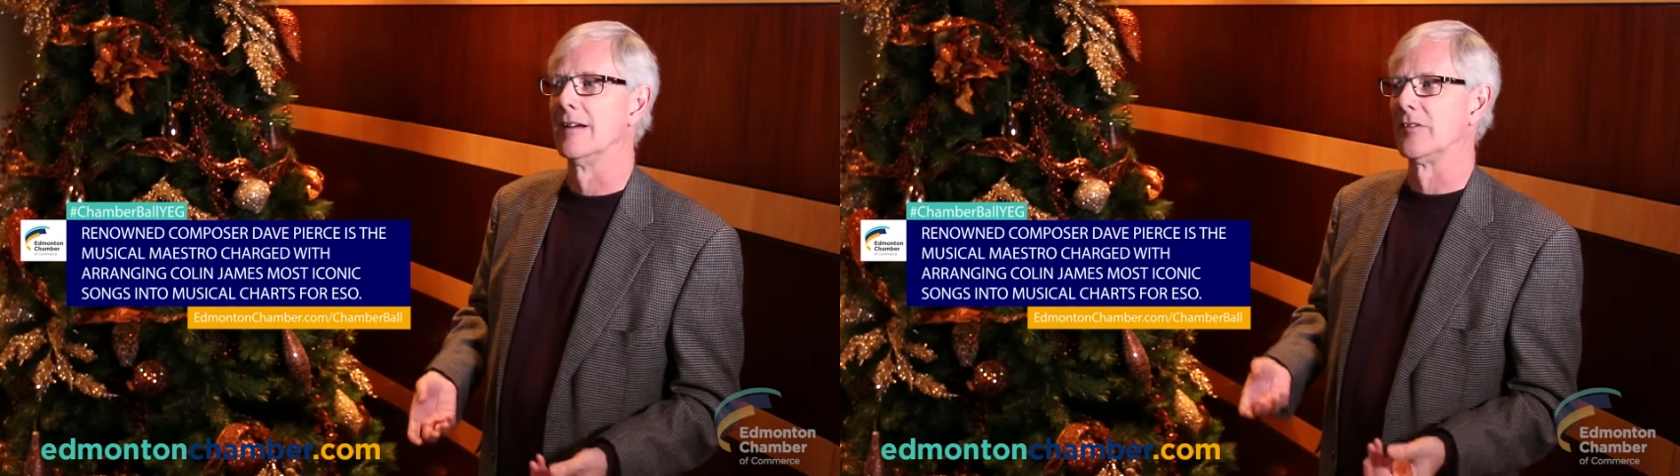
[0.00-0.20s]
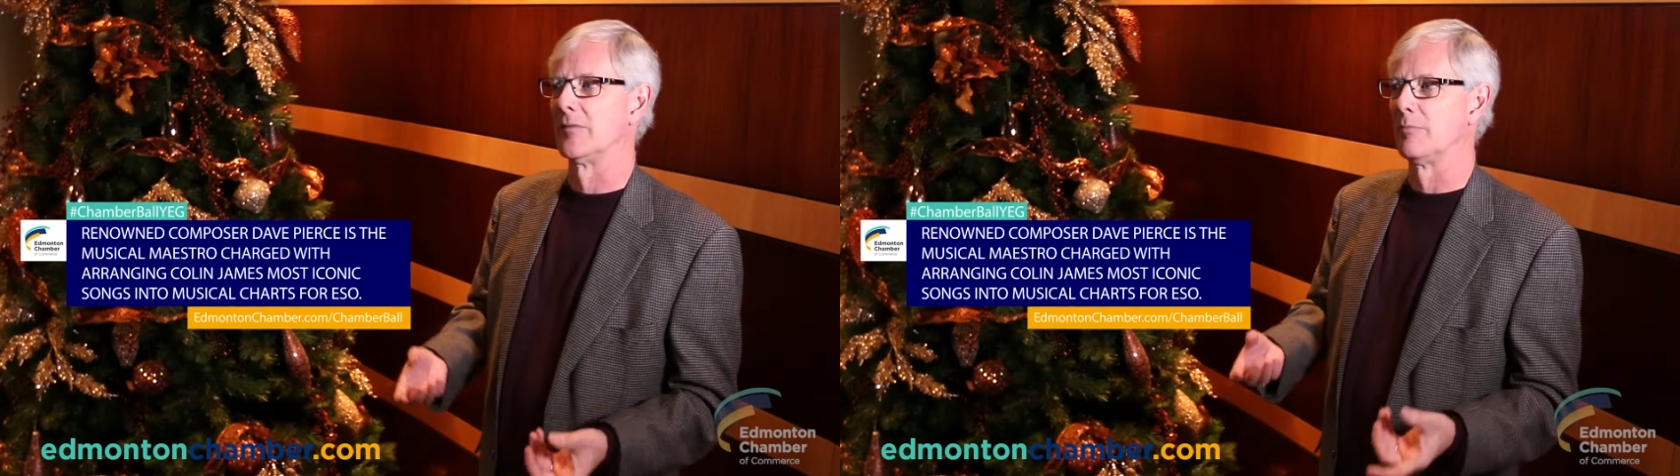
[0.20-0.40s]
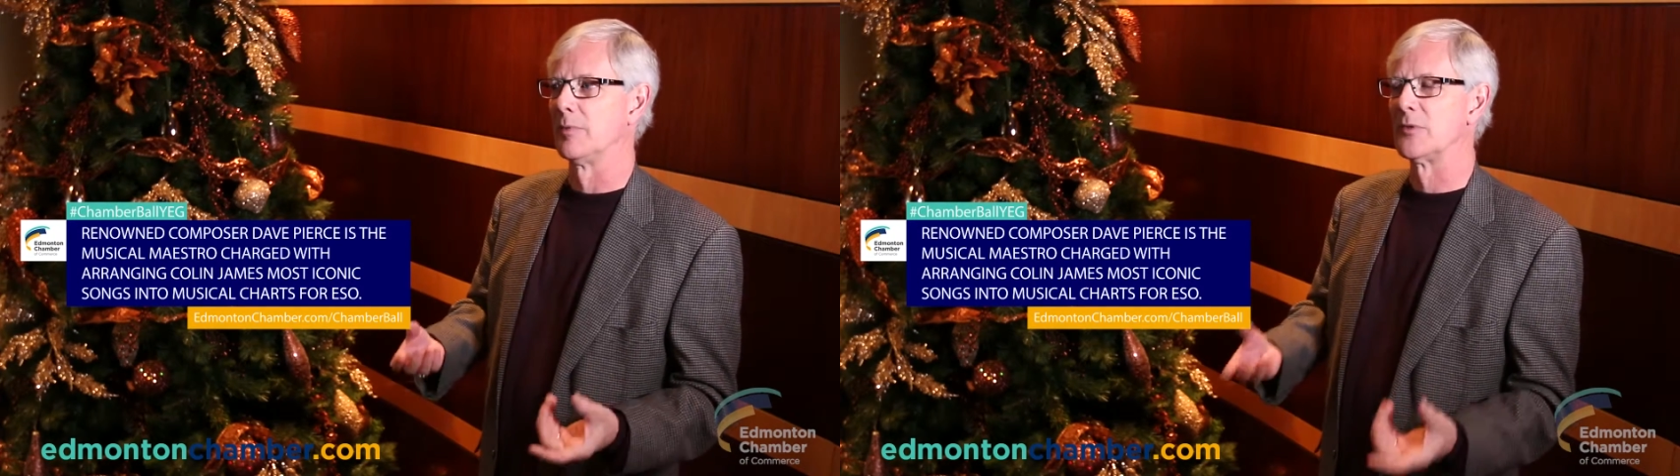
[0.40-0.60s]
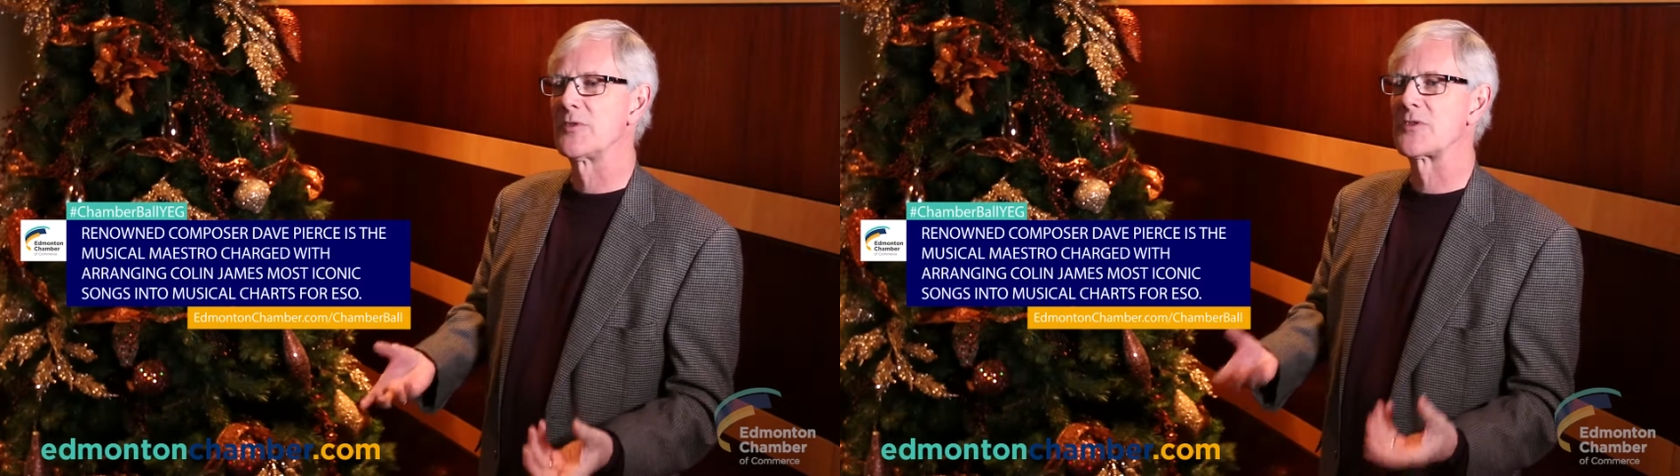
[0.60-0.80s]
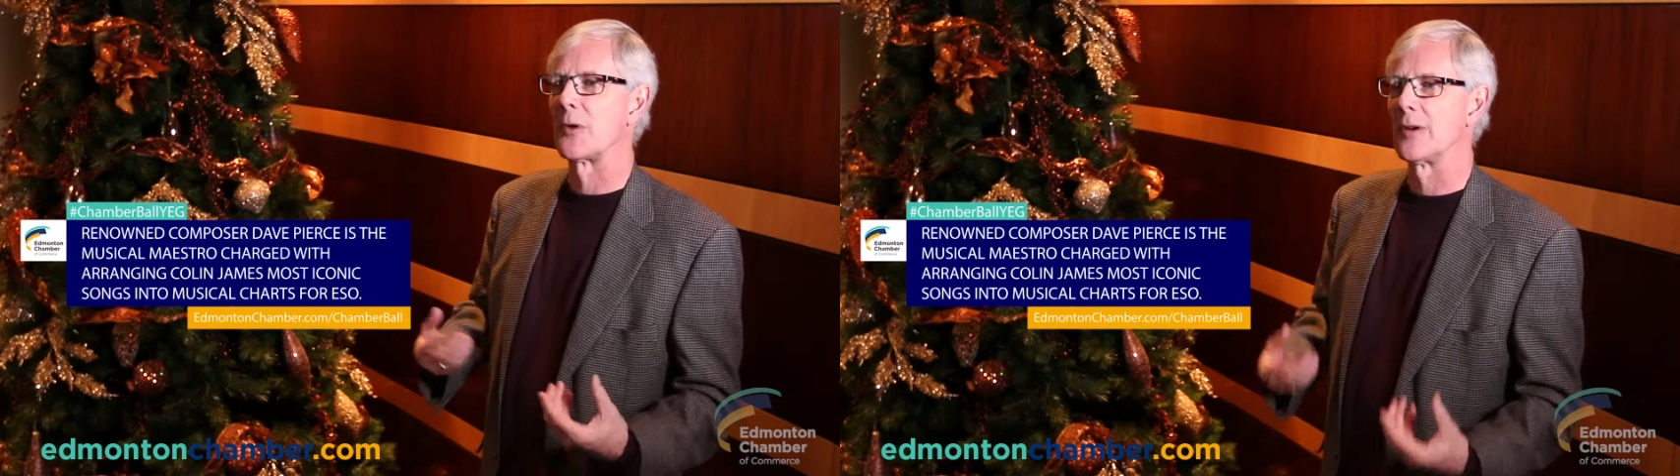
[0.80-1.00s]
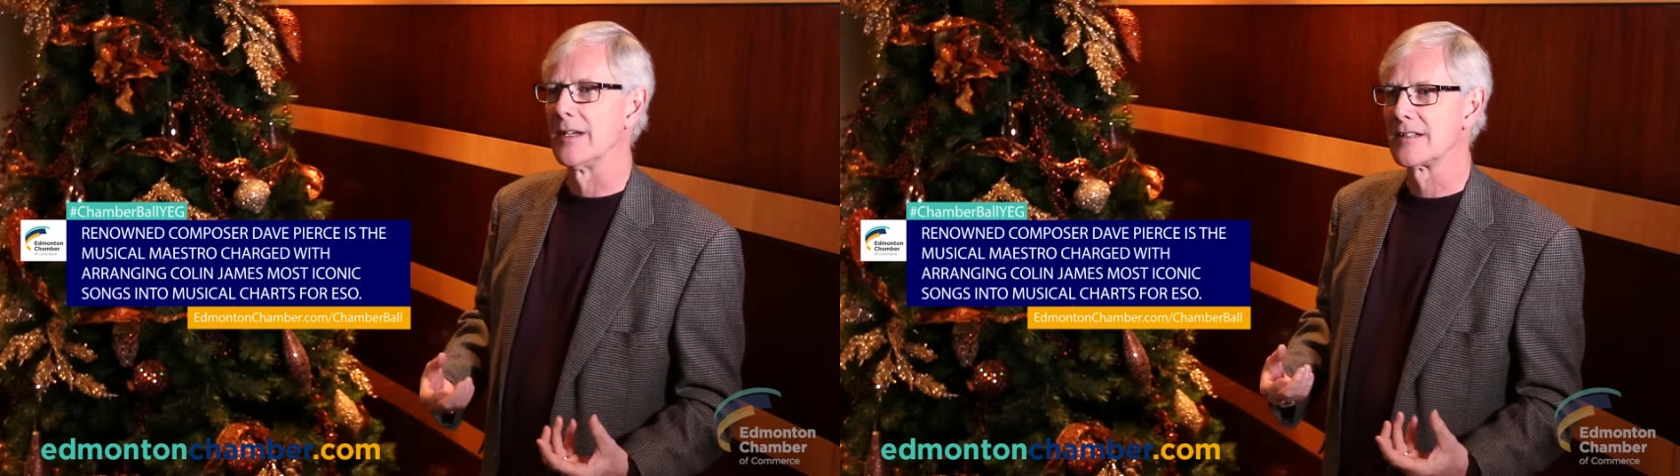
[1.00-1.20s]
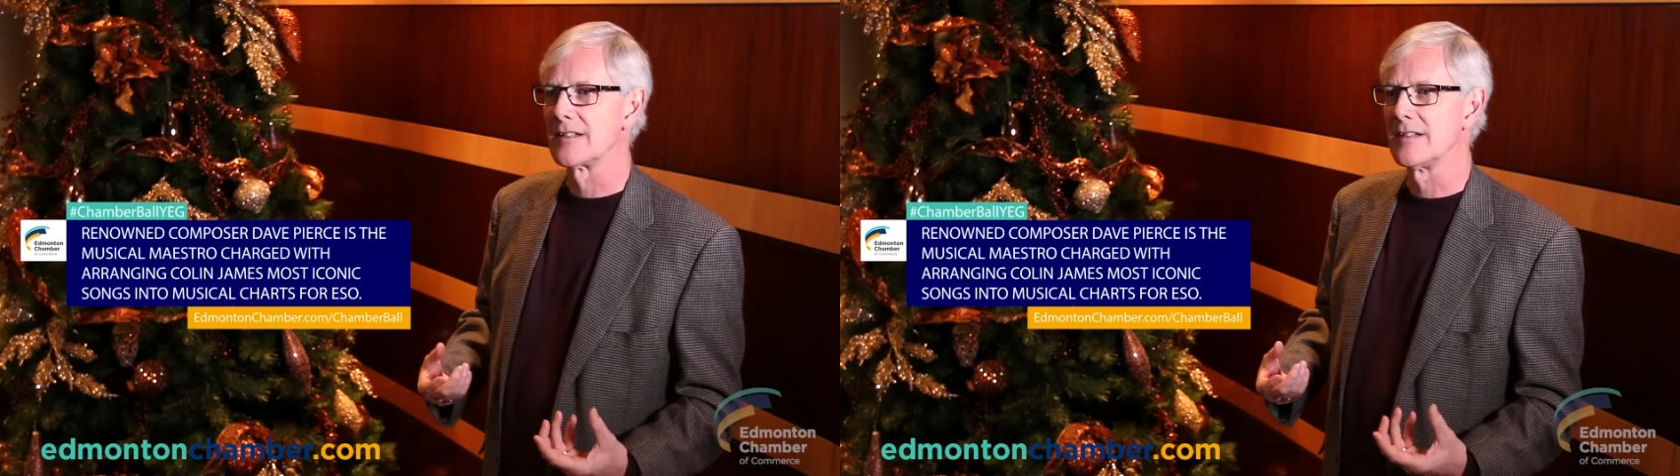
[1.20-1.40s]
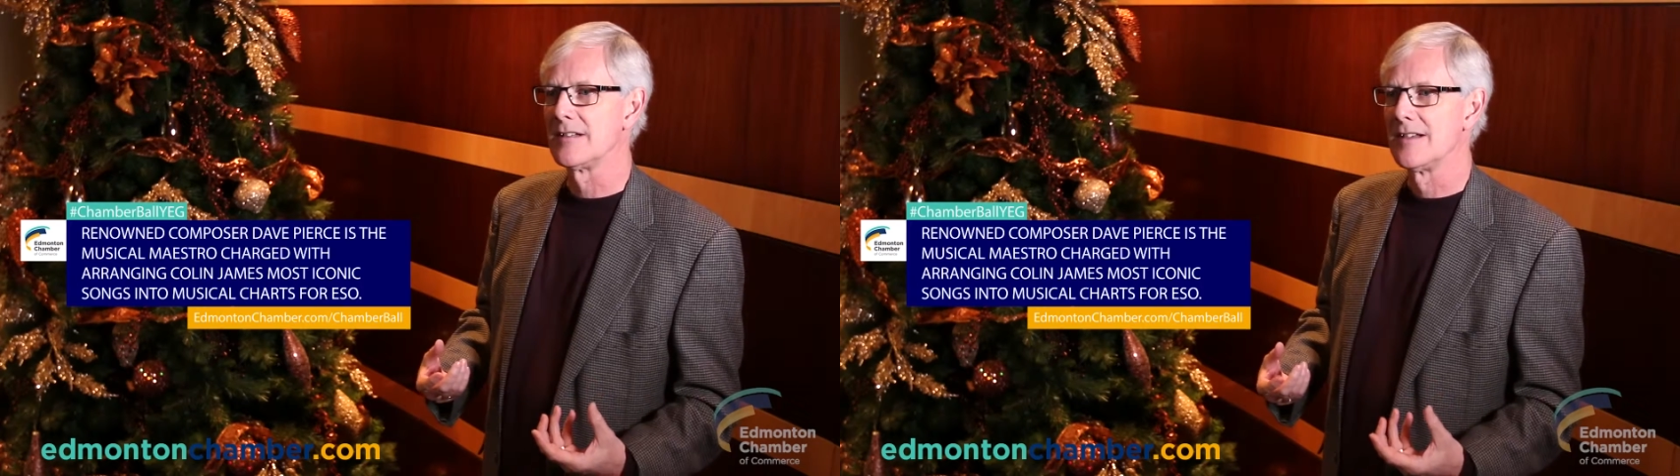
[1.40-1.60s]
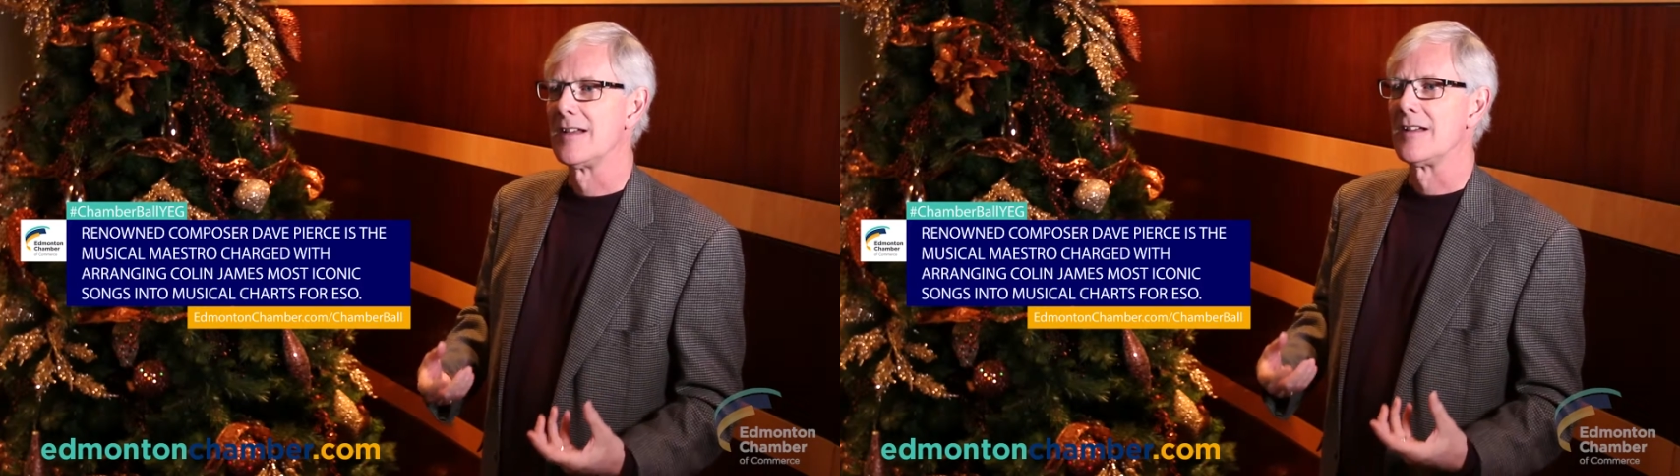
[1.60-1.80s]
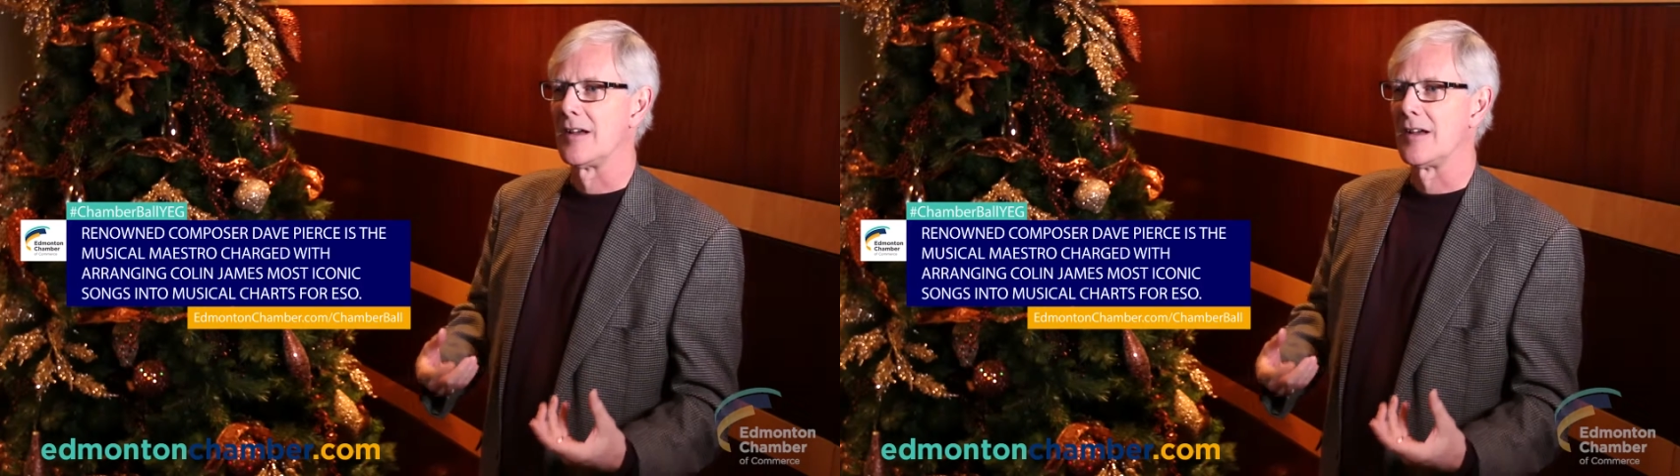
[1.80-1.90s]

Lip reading: is blues oriented,